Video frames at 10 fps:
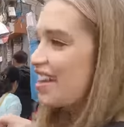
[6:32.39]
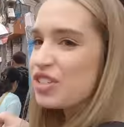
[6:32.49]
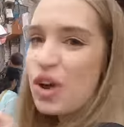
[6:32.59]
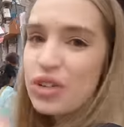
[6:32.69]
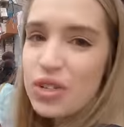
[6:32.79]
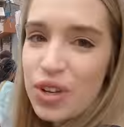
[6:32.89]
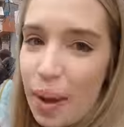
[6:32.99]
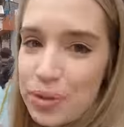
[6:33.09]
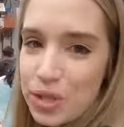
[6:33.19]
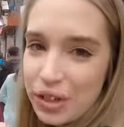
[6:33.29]
and there's no
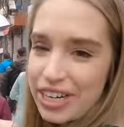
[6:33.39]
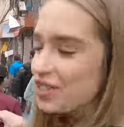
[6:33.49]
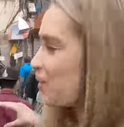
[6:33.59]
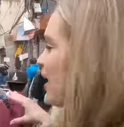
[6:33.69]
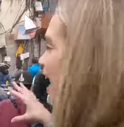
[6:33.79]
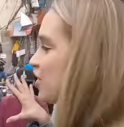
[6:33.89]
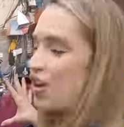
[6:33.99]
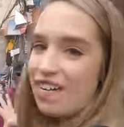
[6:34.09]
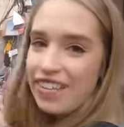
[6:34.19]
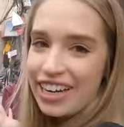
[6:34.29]
stop streets or like
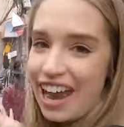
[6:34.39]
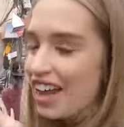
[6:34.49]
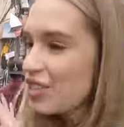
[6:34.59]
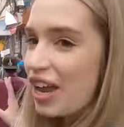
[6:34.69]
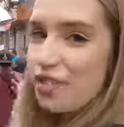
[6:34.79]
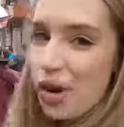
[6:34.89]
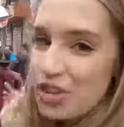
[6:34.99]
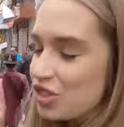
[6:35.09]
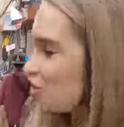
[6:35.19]
traffic lights, so everyone's